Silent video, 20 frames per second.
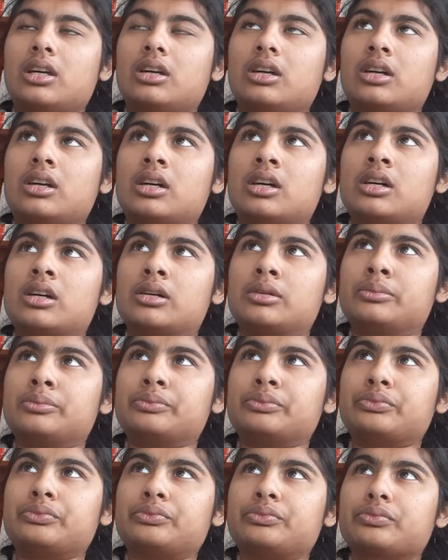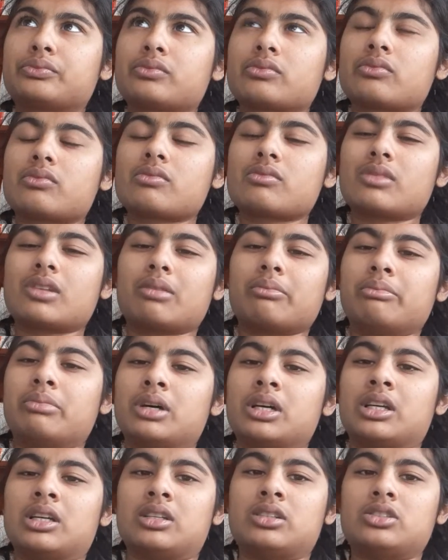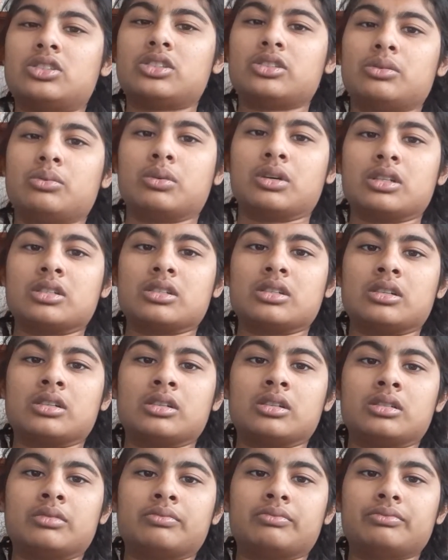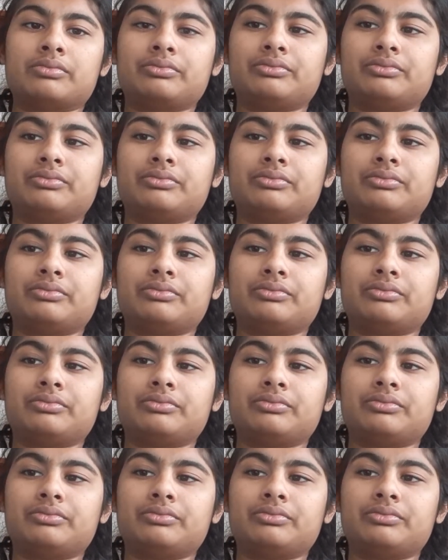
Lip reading: but she wasn't.